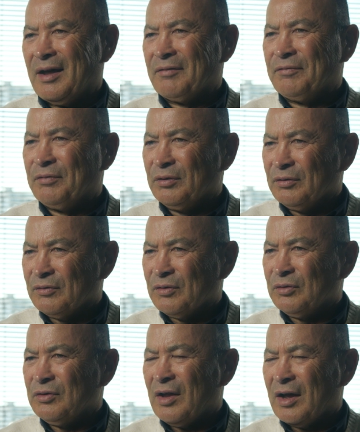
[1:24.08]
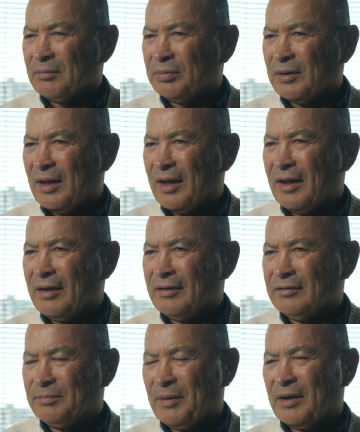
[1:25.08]
full of good young
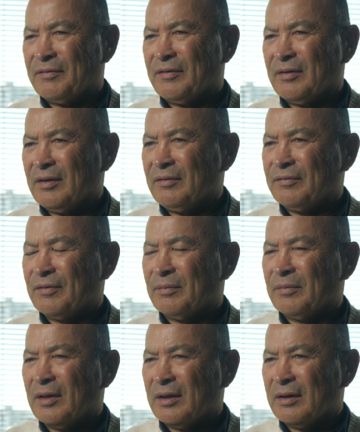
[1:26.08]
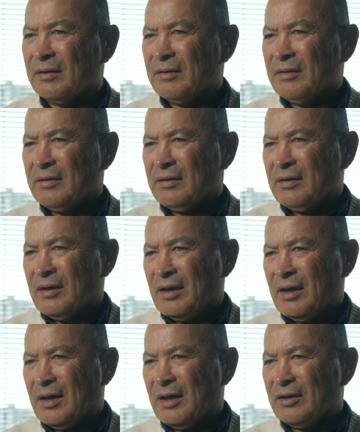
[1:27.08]
players benefiting from the
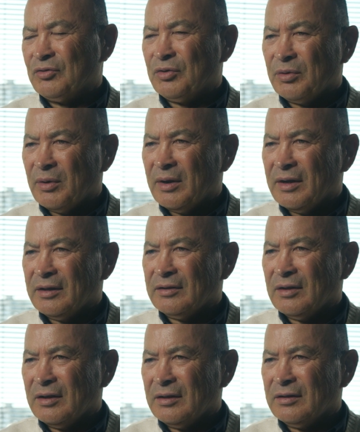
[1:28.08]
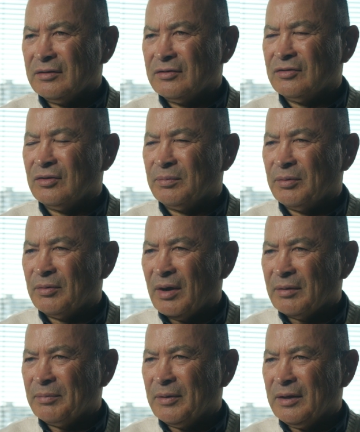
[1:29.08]
Drua in Super
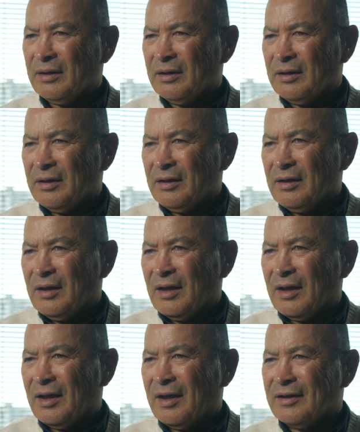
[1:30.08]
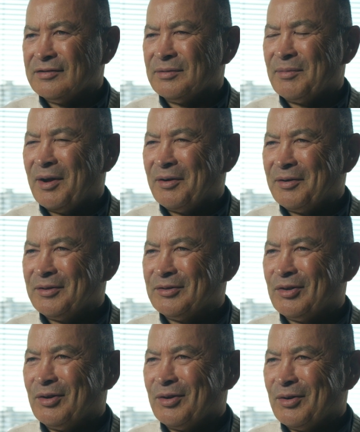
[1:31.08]
Rugby. Samoa and
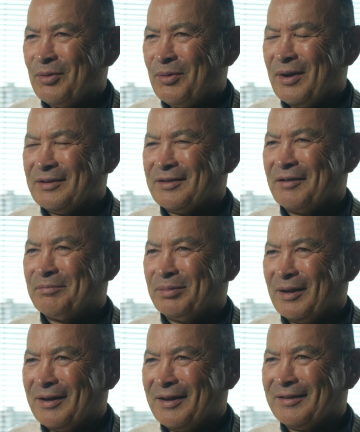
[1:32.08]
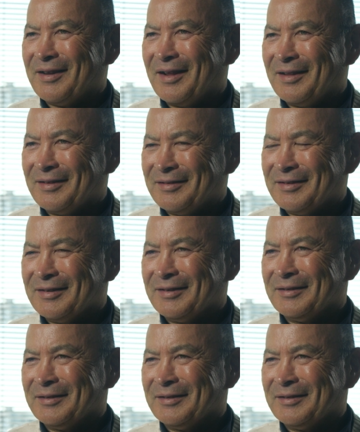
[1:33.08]
Tonga always have plenty of talent.